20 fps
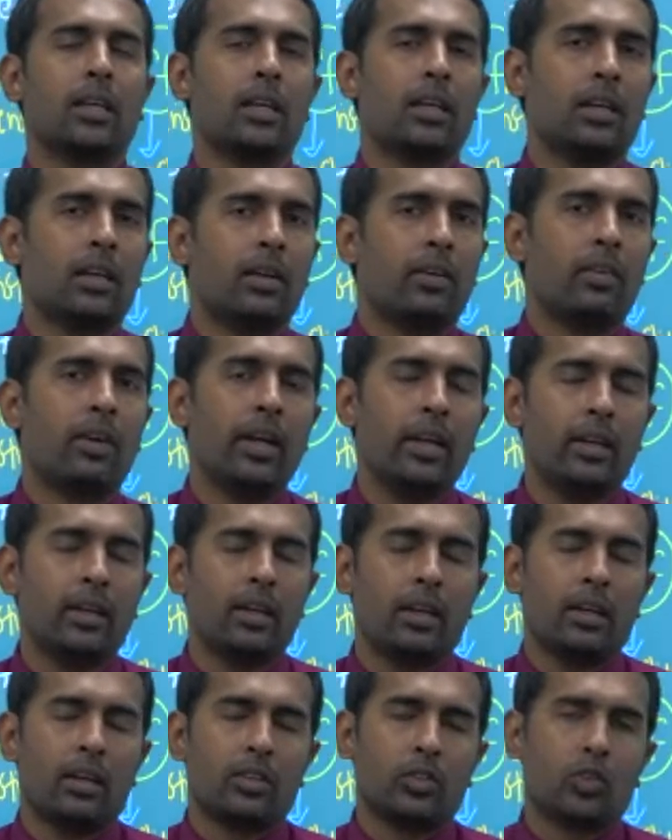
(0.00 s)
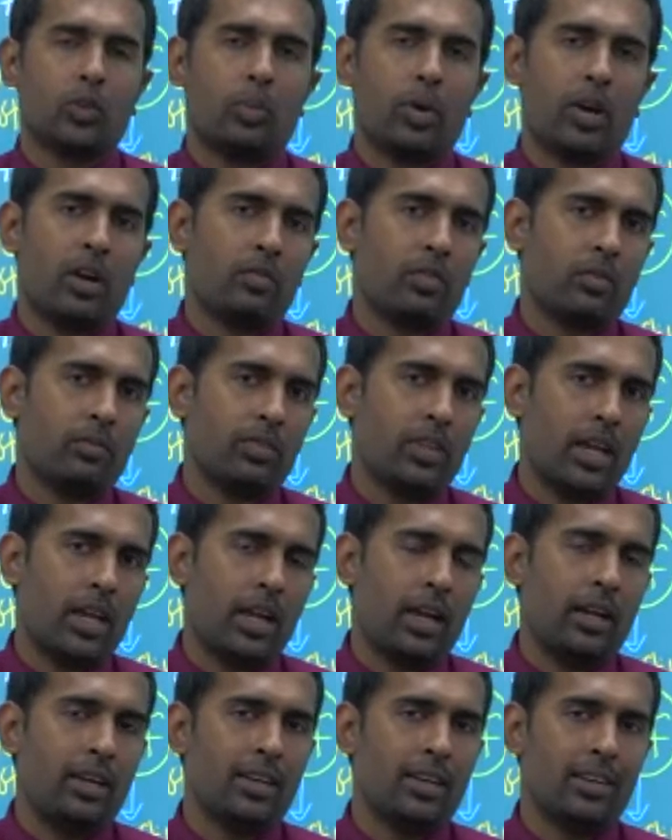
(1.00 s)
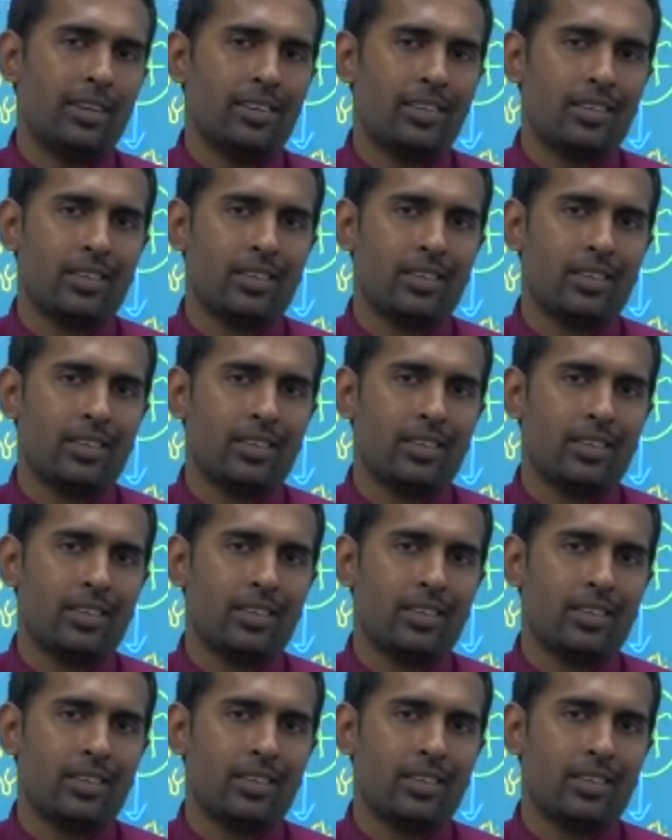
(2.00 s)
right? So apart from that,